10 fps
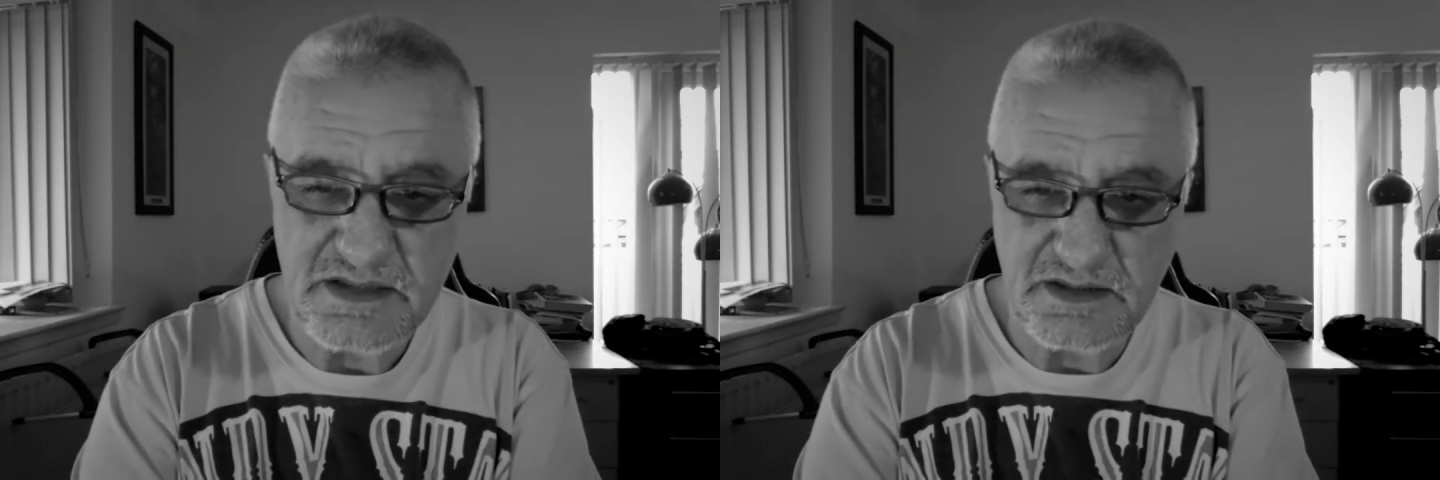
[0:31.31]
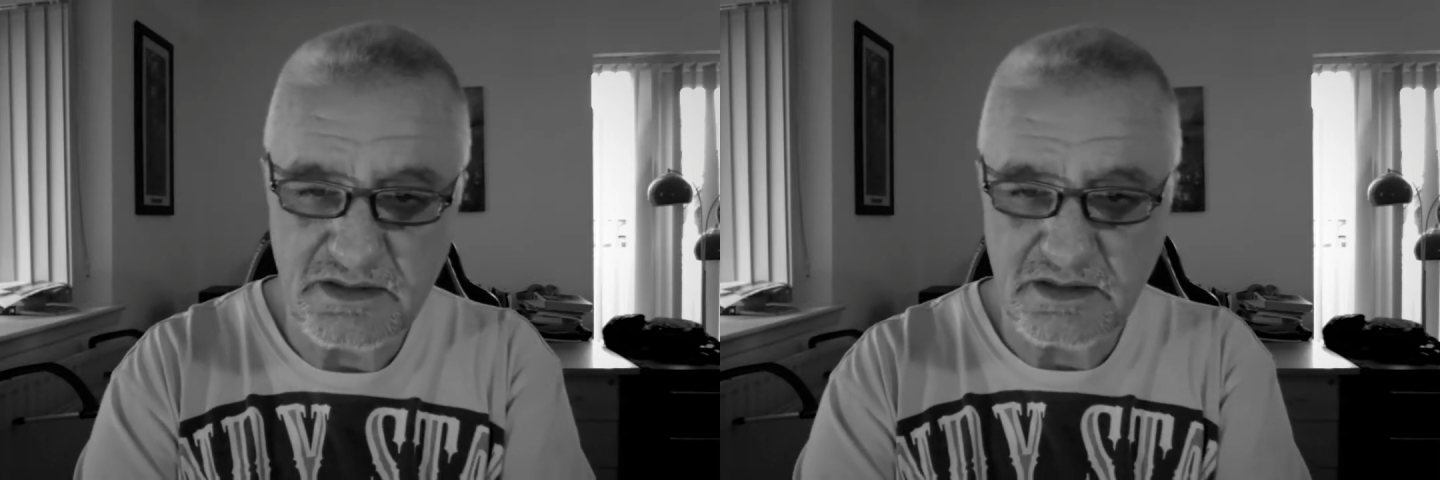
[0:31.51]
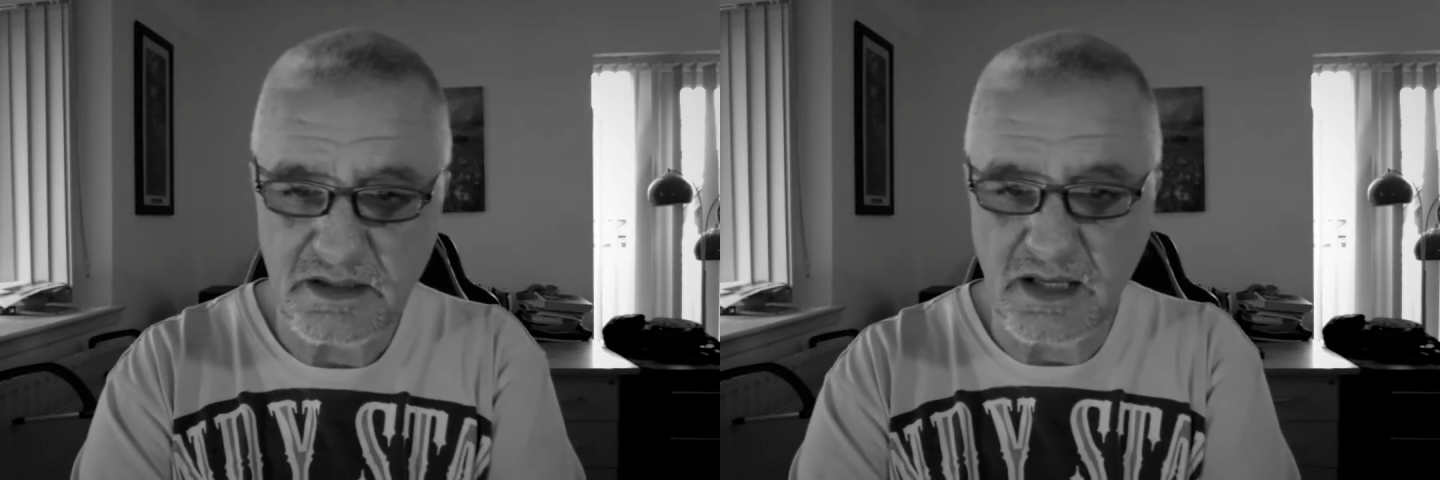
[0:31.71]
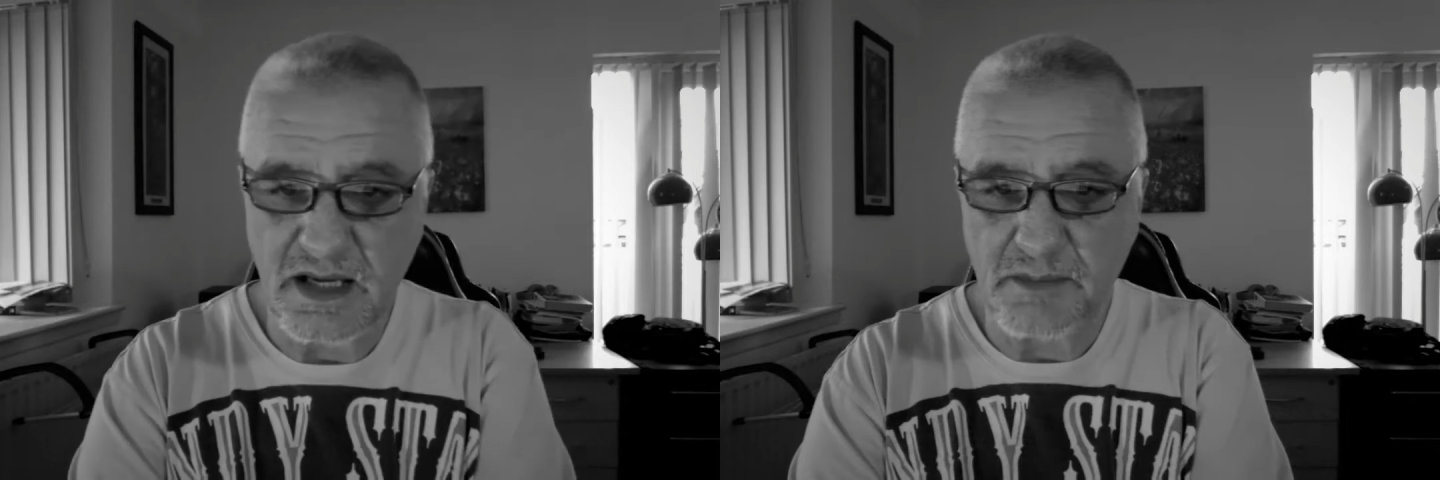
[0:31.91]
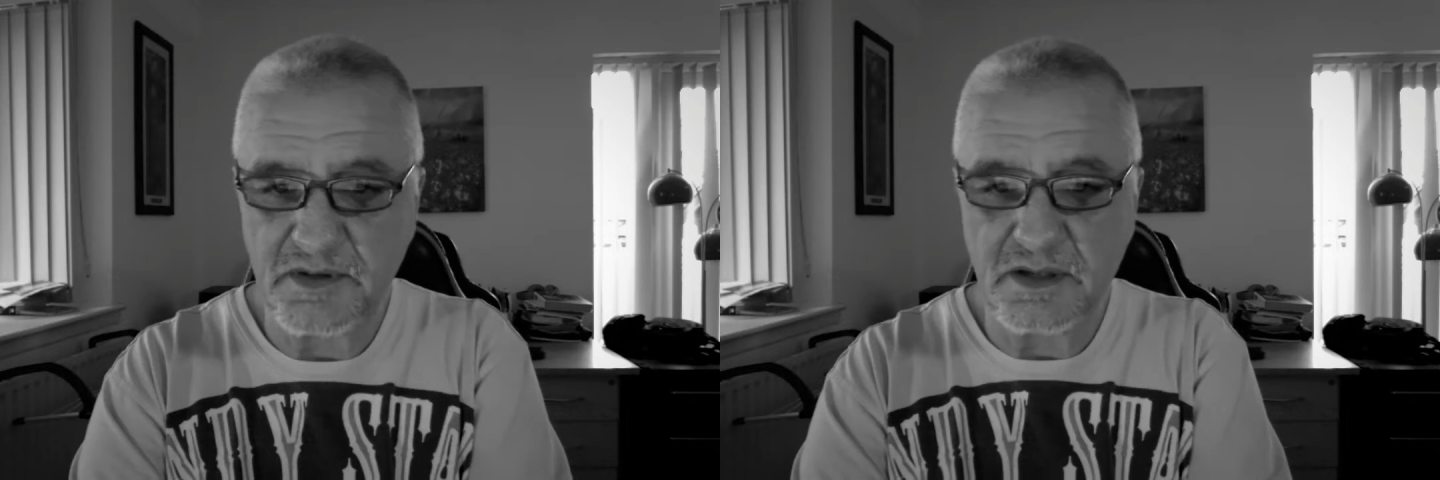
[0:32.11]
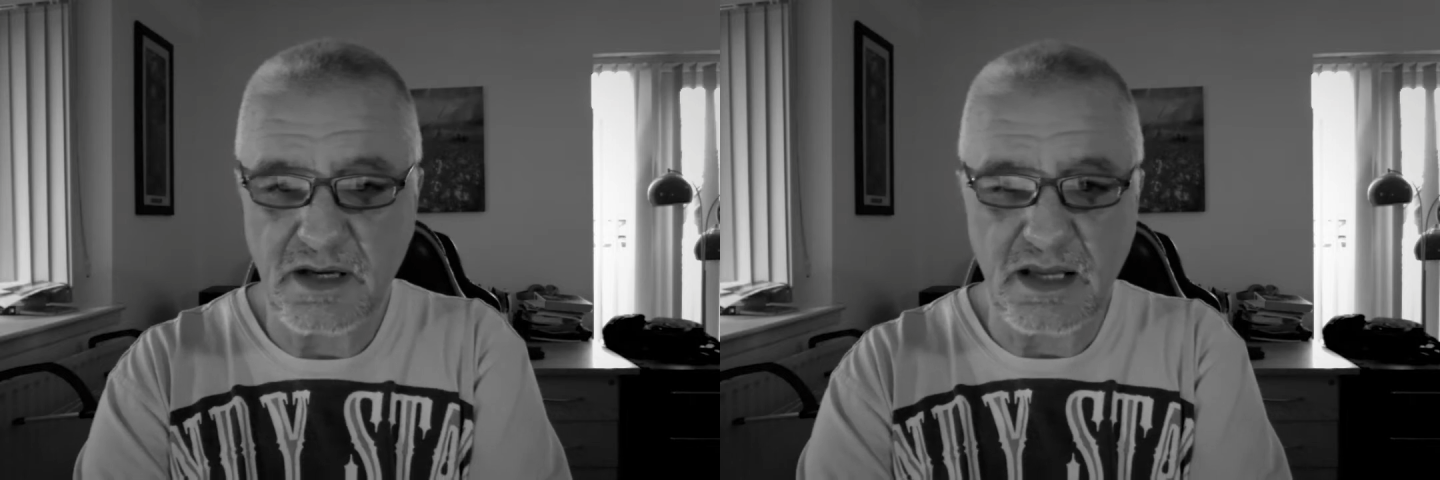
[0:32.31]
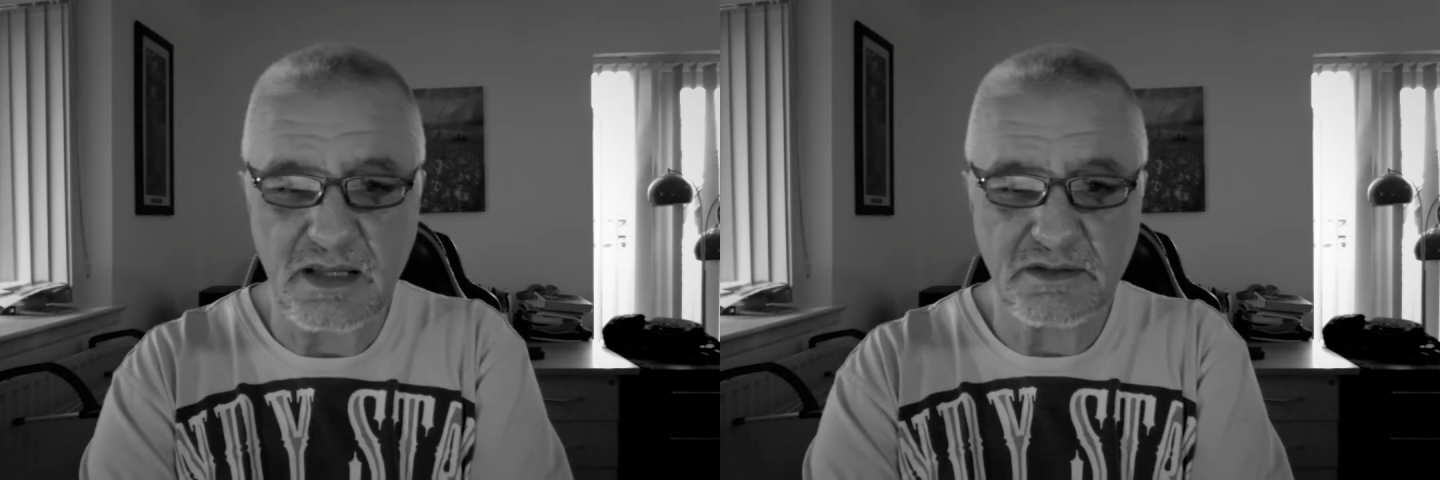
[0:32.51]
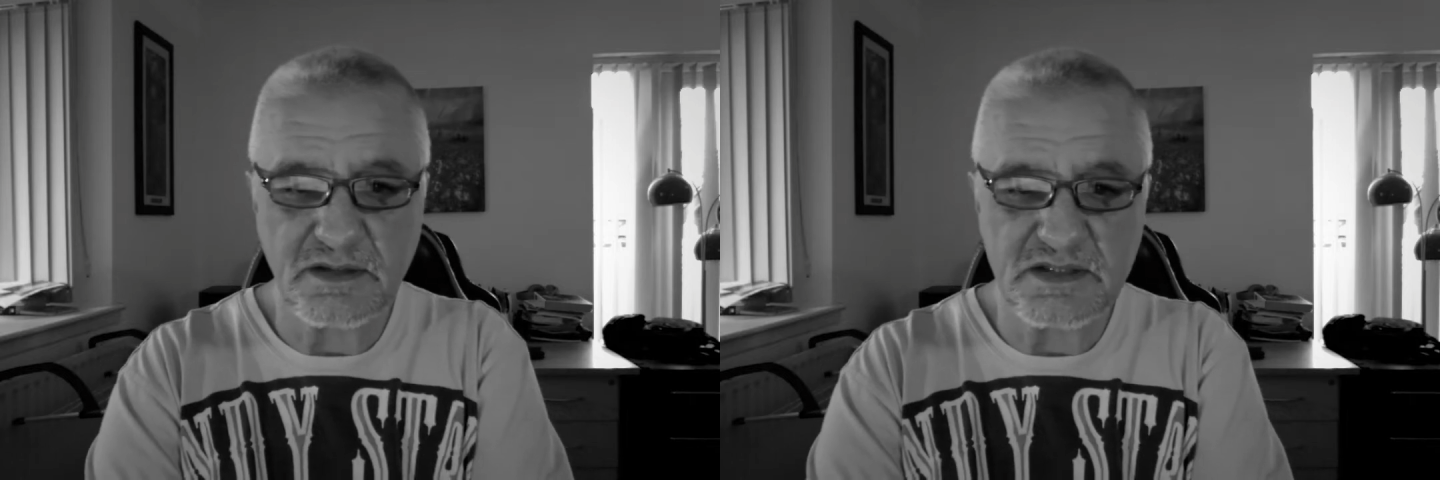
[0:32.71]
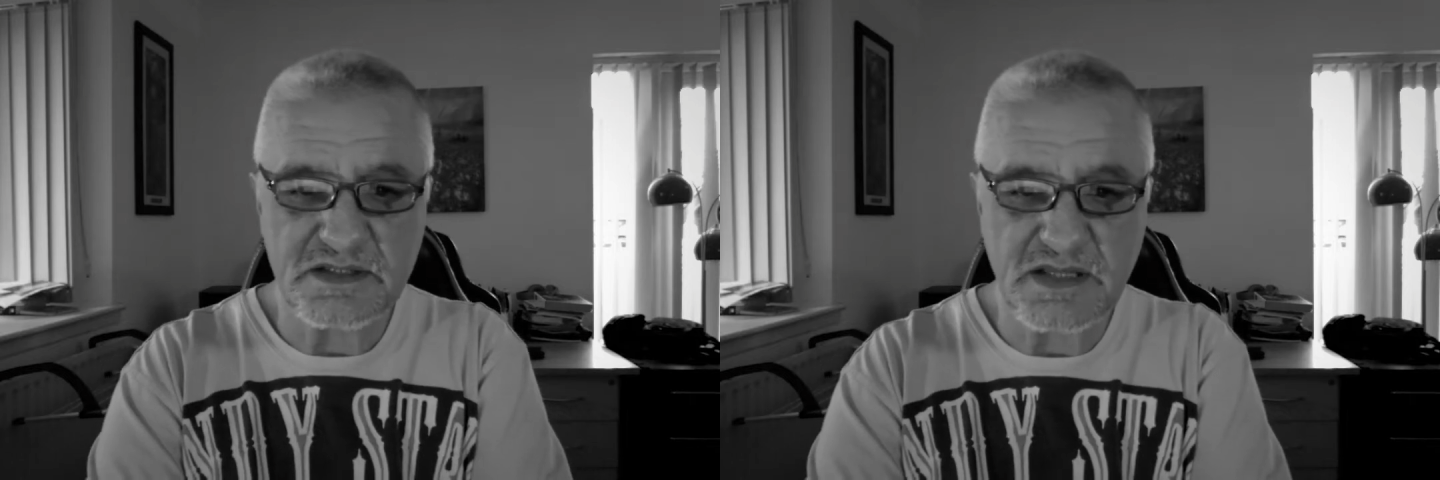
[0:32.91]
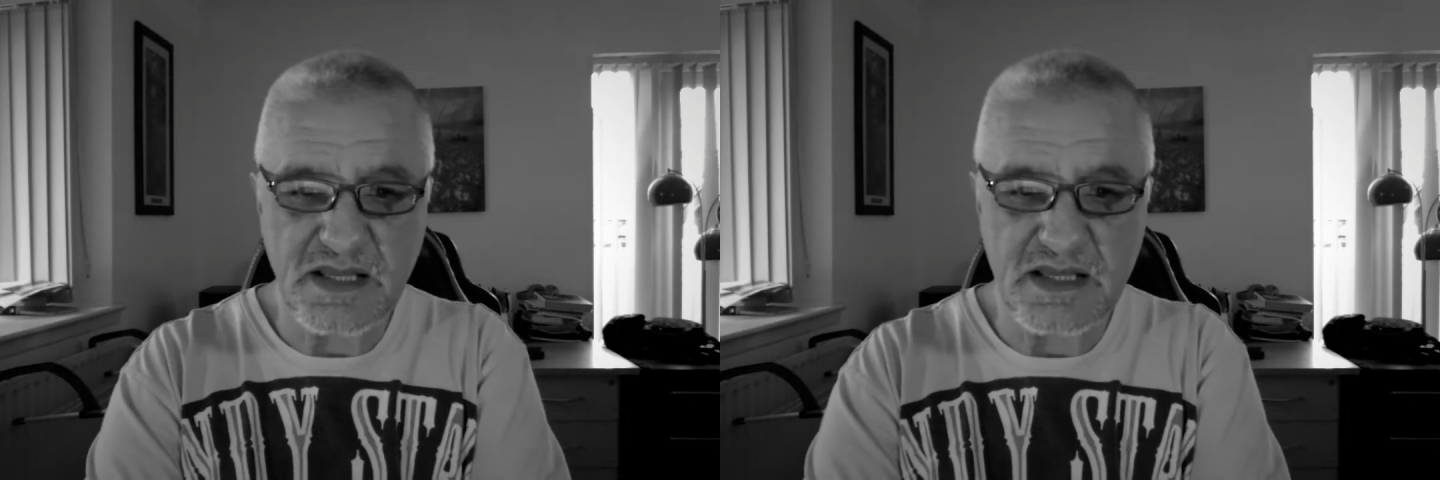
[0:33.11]
In the cupboard under the
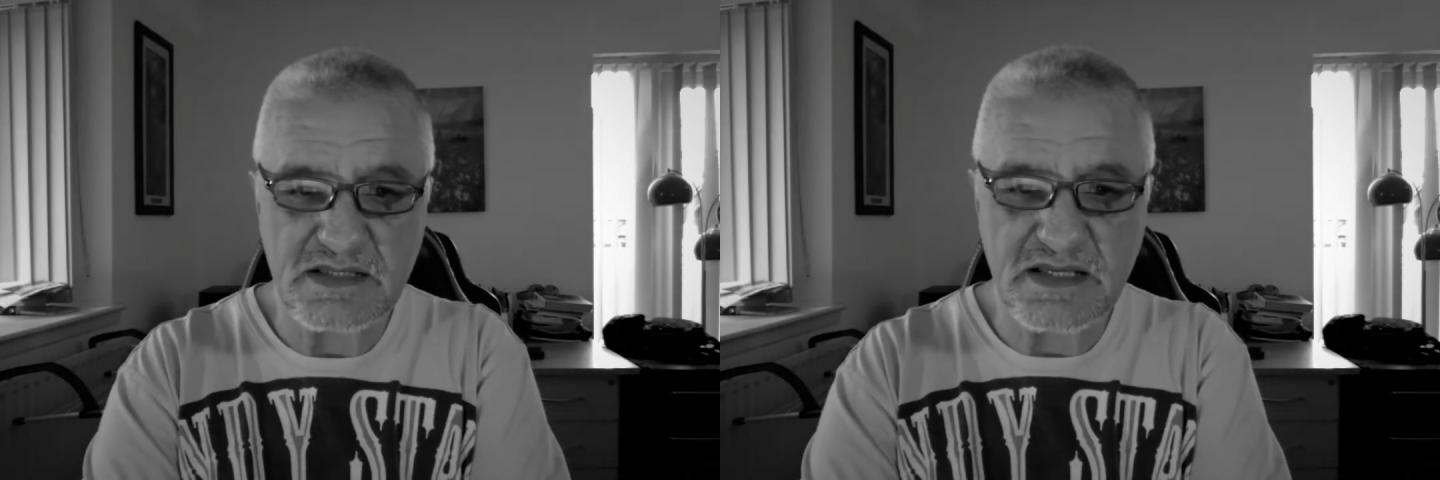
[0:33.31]
stairs,